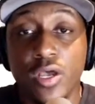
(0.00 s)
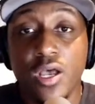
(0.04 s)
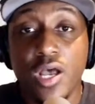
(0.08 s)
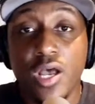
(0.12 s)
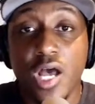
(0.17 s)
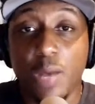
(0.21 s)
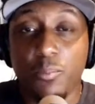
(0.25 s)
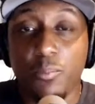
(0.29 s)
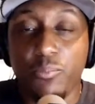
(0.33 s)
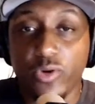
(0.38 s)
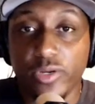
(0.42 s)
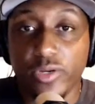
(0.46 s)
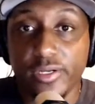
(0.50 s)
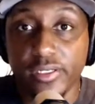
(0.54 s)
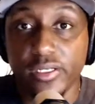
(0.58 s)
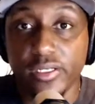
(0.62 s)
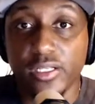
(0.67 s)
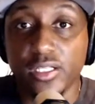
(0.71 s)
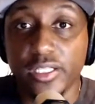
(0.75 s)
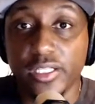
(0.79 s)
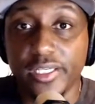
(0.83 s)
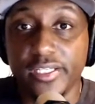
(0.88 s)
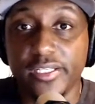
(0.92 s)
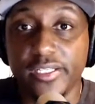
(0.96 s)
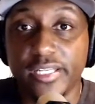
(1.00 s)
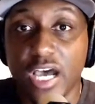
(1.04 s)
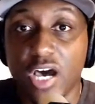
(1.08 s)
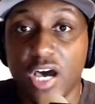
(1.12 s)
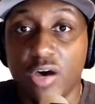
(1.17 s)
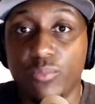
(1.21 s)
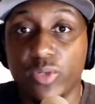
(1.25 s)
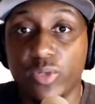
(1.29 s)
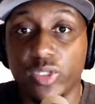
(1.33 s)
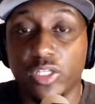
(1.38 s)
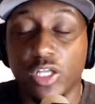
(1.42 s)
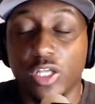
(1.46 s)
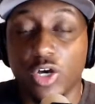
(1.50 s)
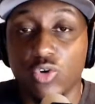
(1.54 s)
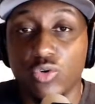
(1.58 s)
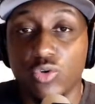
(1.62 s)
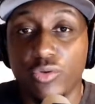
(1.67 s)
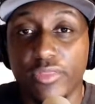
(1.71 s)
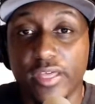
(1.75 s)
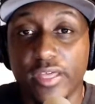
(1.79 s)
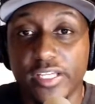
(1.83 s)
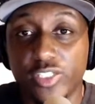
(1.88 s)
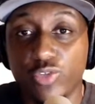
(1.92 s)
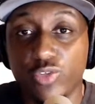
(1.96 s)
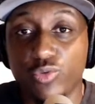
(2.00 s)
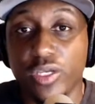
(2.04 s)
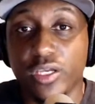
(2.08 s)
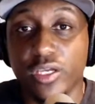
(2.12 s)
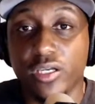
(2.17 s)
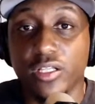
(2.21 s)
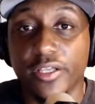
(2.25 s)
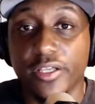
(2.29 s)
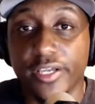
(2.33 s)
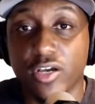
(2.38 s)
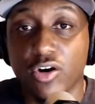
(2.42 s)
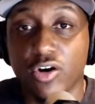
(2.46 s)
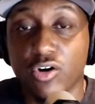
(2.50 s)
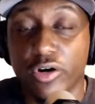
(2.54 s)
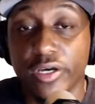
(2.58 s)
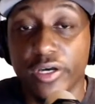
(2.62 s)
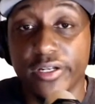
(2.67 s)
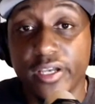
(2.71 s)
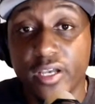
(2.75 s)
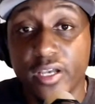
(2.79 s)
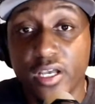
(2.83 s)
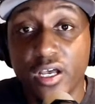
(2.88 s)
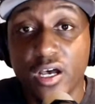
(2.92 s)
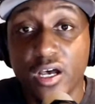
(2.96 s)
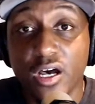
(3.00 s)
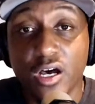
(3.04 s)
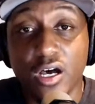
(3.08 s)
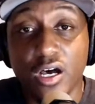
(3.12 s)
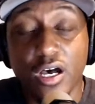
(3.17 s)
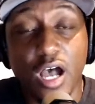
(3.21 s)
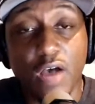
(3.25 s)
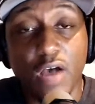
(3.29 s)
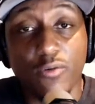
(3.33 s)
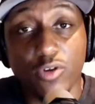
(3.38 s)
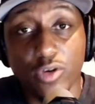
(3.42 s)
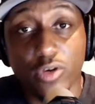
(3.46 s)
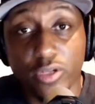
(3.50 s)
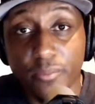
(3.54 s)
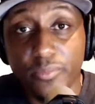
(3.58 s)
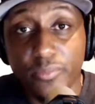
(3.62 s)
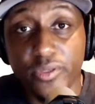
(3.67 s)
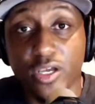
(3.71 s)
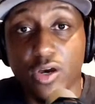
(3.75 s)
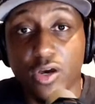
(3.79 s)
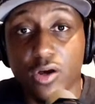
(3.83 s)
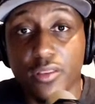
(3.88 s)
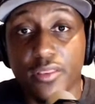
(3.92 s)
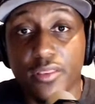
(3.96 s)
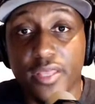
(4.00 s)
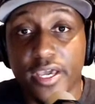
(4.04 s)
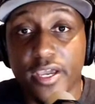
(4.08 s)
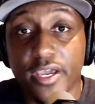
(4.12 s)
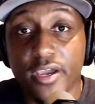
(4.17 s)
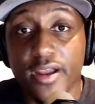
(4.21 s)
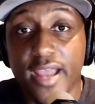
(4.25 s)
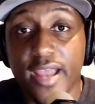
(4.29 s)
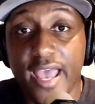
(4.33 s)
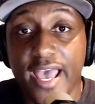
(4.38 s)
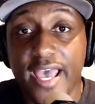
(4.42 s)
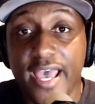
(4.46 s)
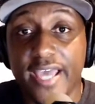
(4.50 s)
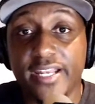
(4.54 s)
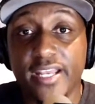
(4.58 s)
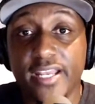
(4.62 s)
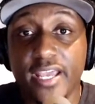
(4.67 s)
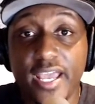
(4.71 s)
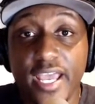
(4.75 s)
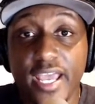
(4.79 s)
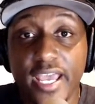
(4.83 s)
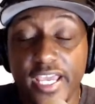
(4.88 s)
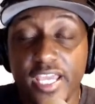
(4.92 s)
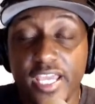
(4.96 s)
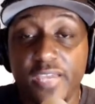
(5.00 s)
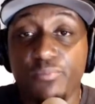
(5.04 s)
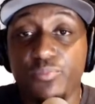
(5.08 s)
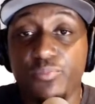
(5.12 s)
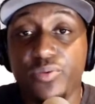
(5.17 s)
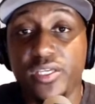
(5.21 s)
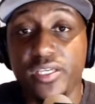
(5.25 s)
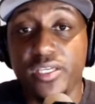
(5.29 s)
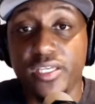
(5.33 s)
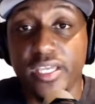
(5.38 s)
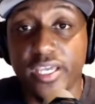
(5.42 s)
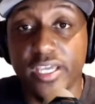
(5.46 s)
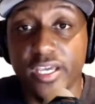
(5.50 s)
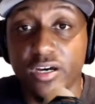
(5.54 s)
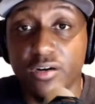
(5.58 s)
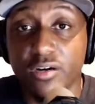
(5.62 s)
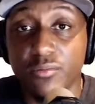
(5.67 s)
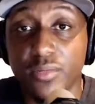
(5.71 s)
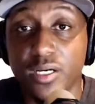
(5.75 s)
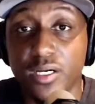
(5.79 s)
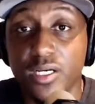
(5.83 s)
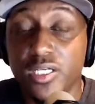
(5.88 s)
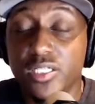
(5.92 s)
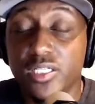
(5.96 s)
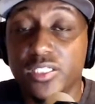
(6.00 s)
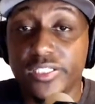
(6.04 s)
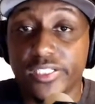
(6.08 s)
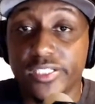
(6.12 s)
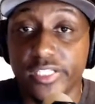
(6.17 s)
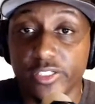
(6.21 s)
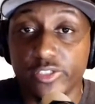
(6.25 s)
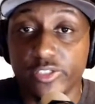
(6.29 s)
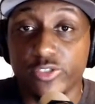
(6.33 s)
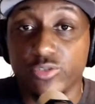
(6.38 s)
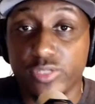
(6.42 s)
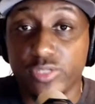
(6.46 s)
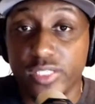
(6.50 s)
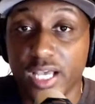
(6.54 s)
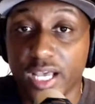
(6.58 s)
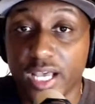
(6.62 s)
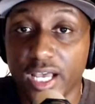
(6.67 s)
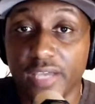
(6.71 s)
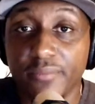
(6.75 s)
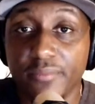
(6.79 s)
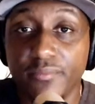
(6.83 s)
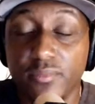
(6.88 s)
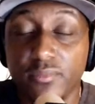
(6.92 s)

I'm putting the link down below that you can click on. I'm going to be on there at 8 p.m. Central Time.